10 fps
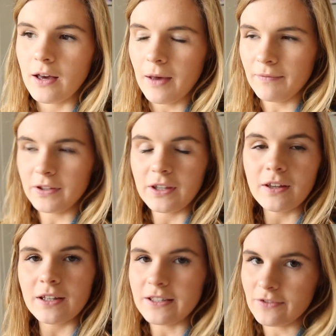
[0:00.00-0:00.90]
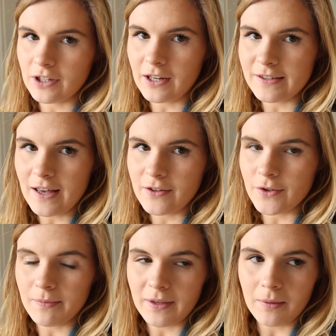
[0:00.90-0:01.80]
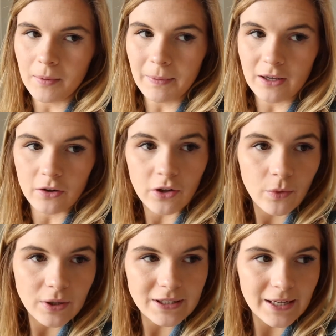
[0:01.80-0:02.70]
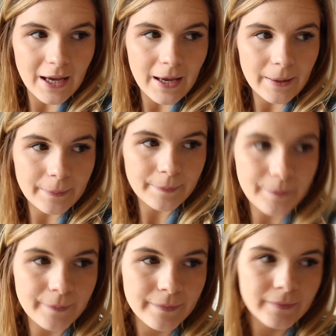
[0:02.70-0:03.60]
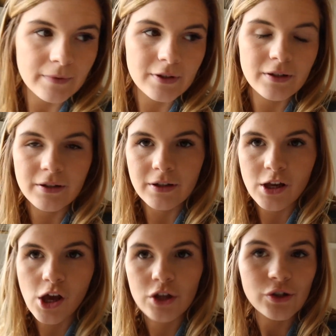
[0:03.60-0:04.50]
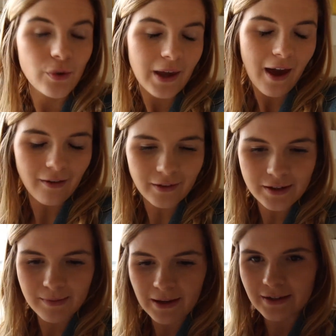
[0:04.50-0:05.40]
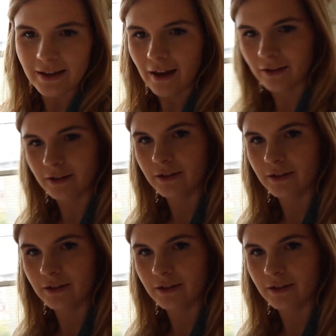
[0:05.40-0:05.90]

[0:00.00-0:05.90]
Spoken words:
I'm feeling like a different kind of salad, so I'm thinking I'm gonna make a Greek one today. So yeah, let's make a salad.